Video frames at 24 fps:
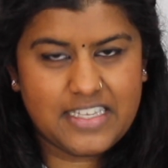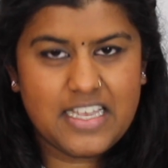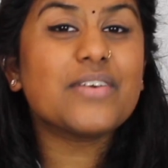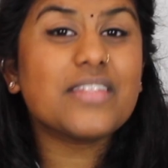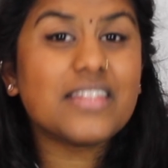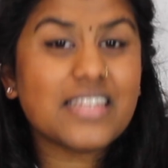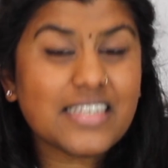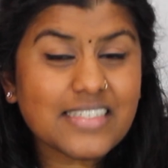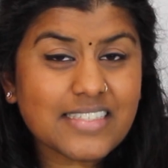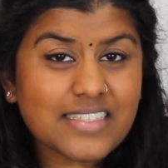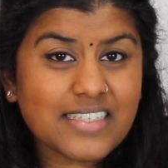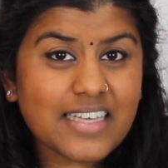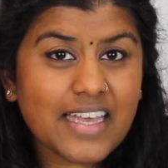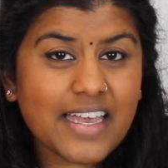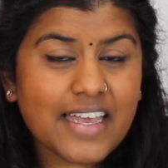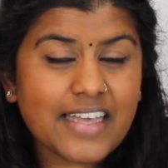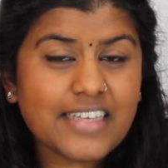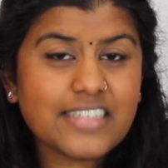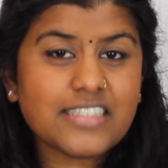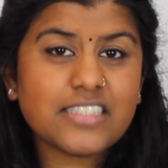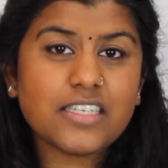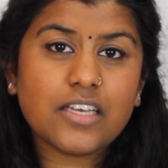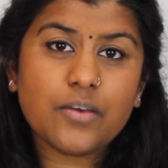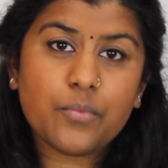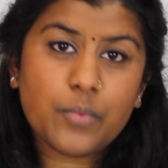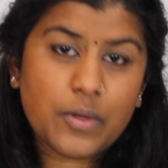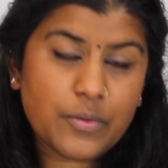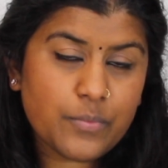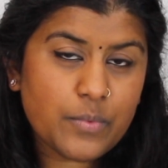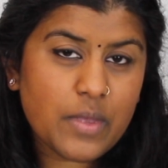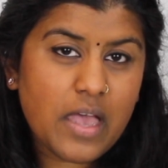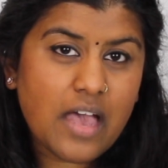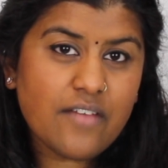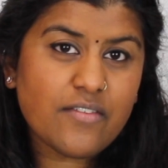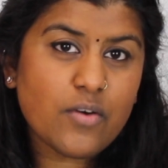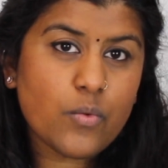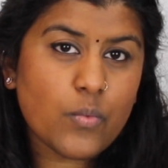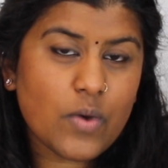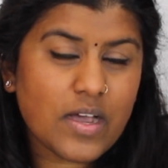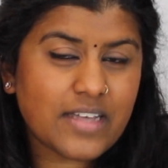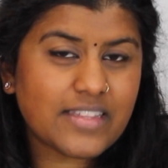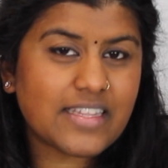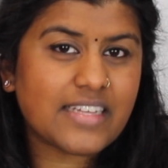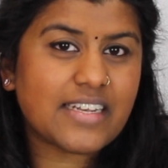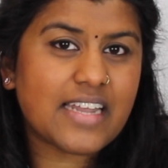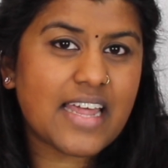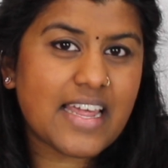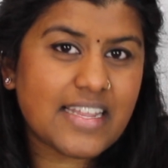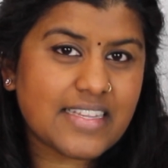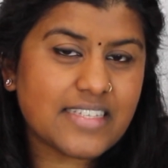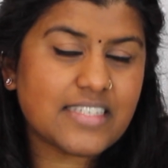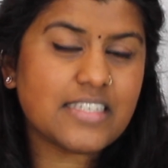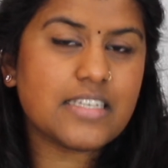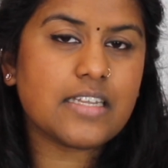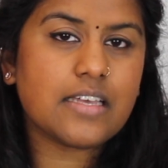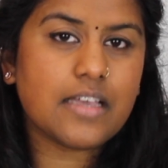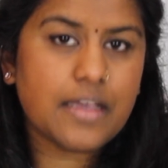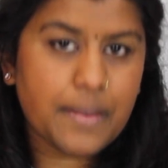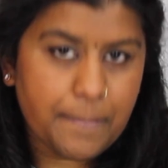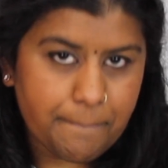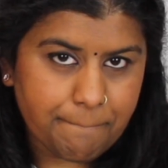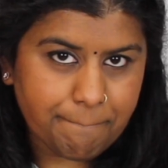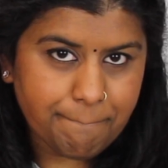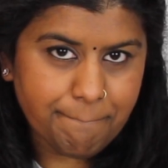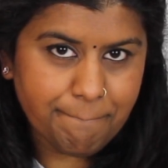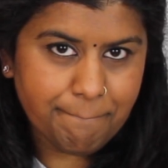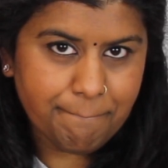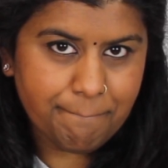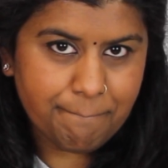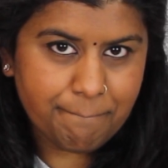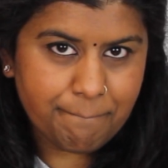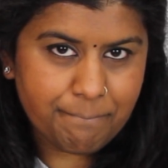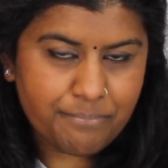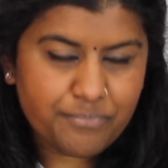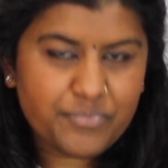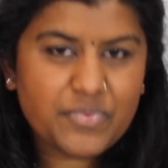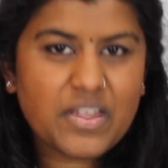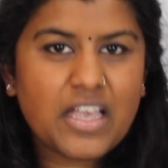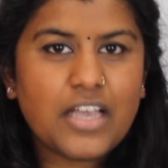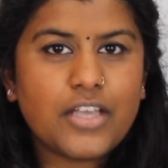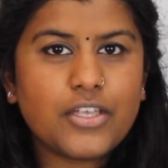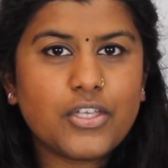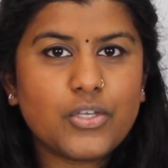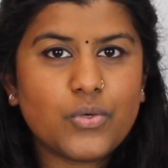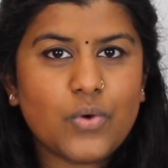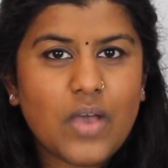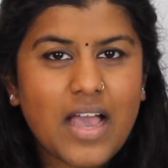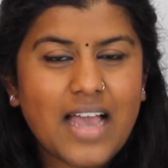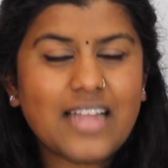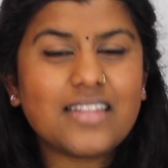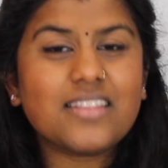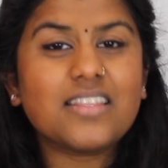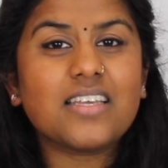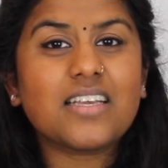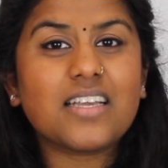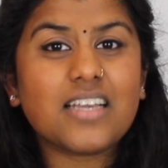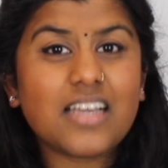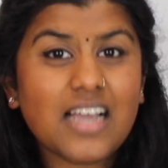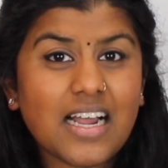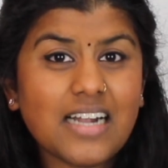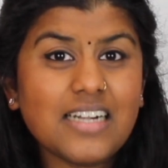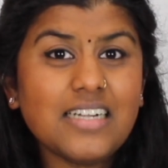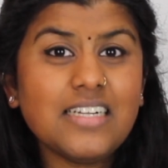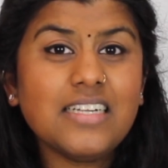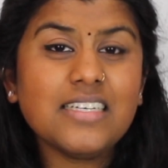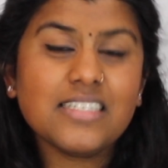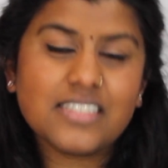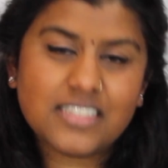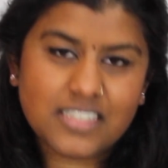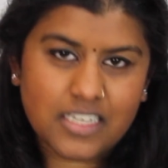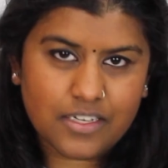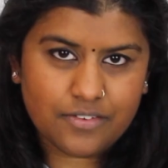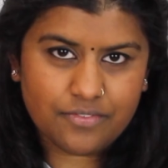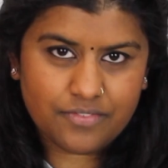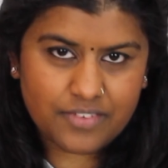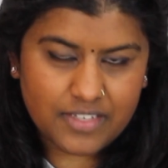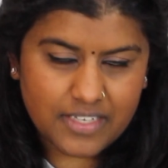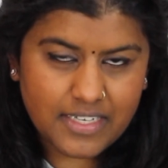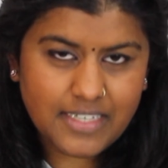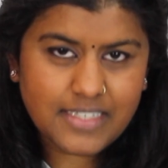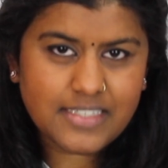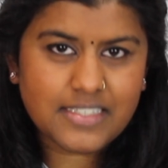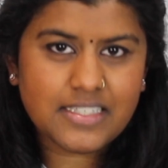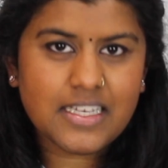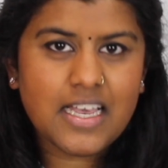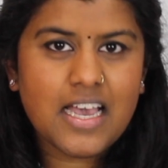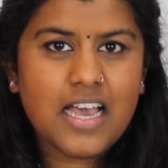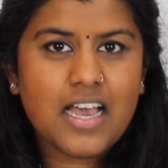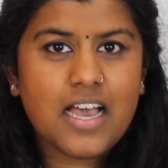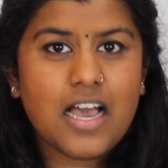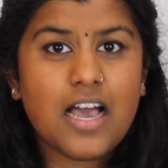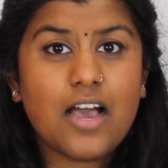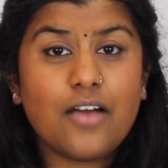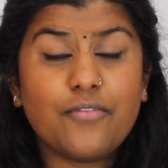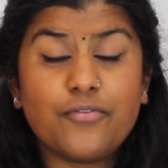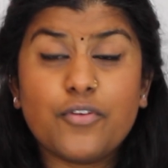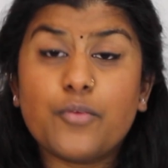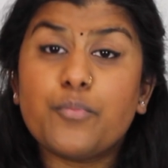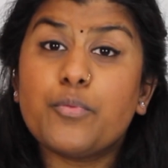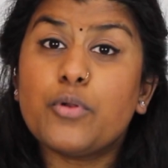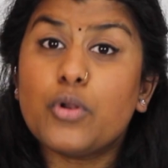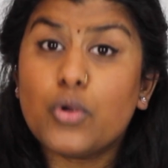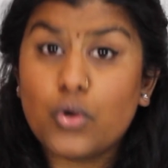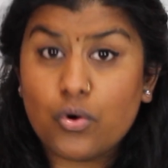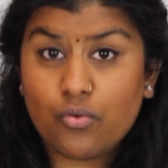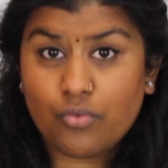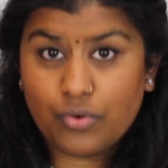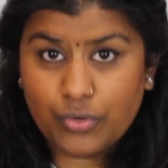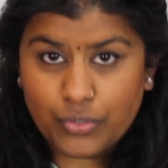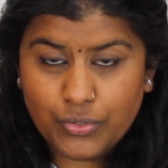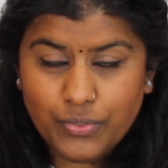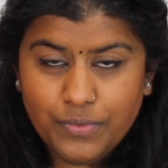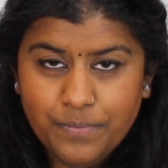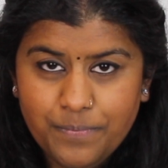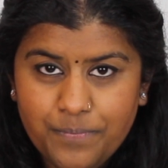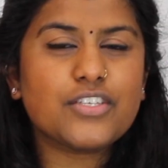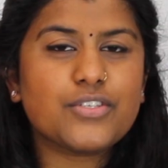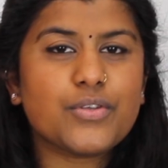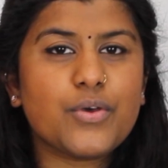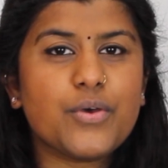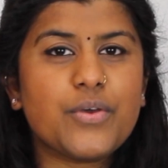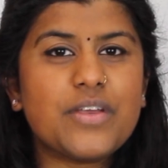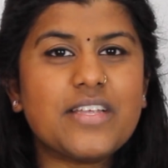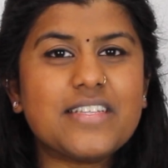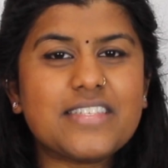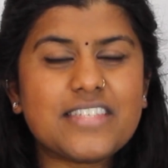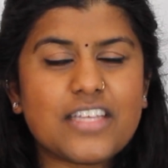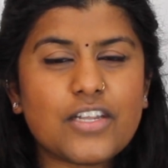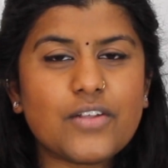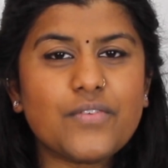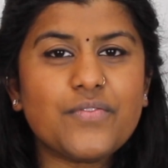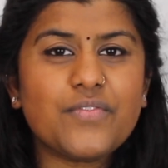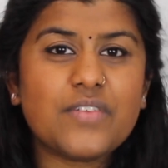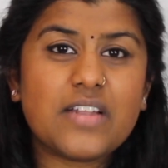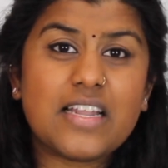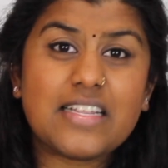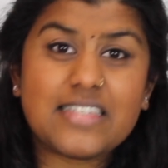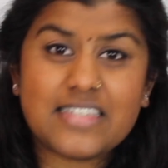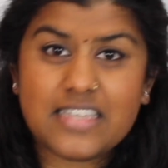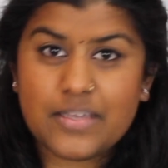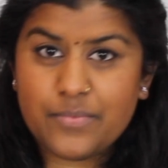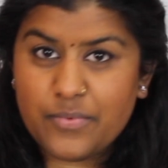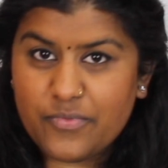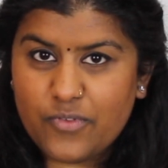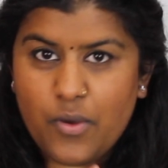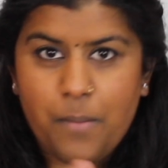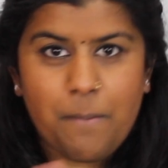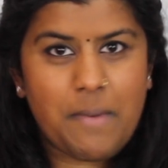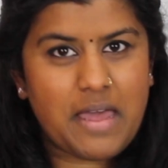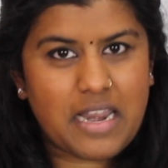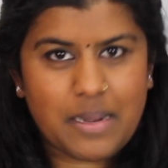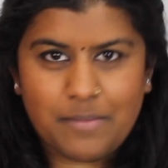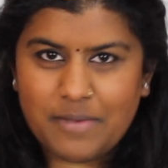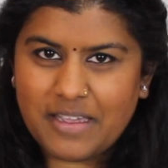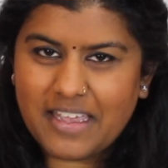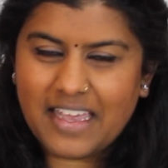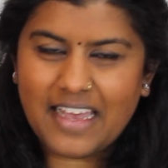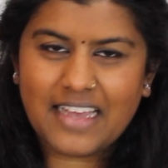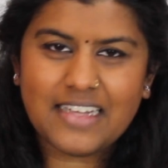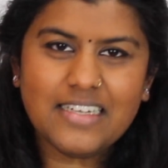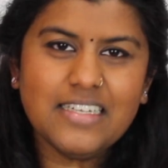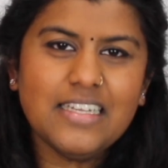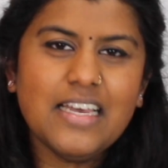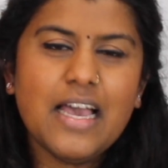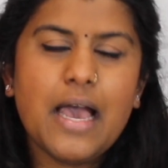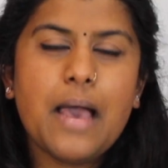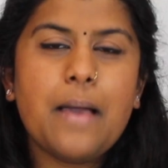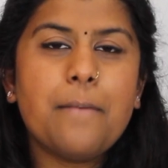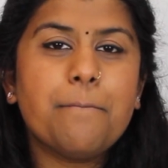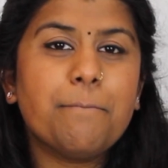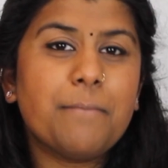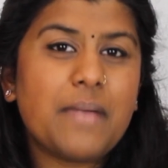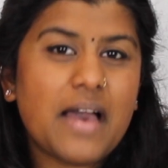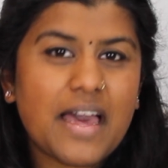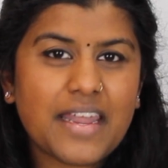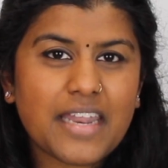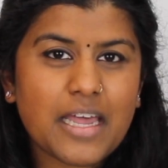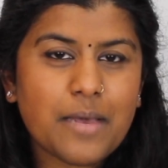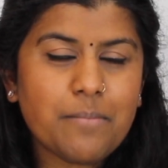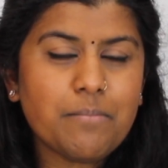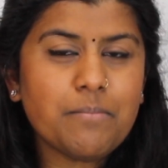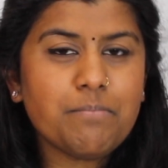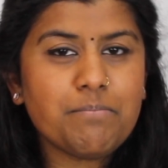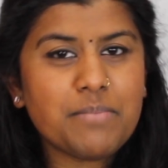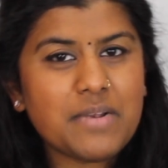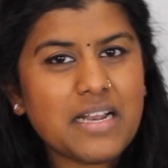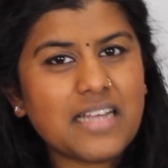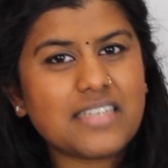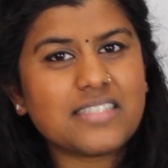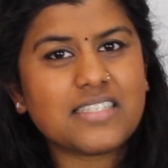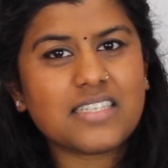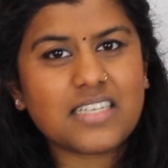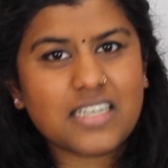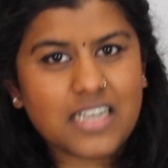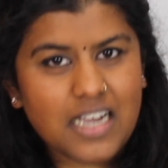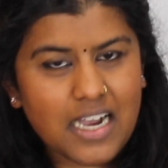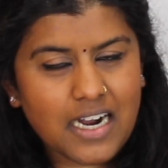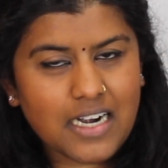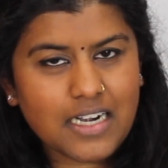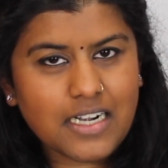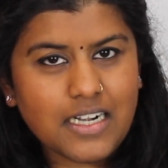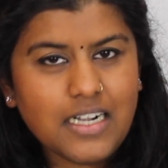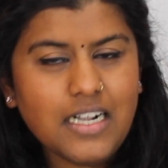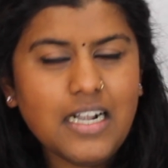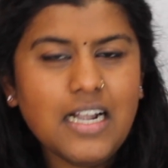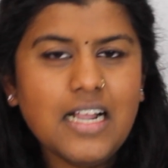In this case, when we have a word that ends in you add the kar suffix for plural. So instead of, let's say we've got madam again, madam plus kar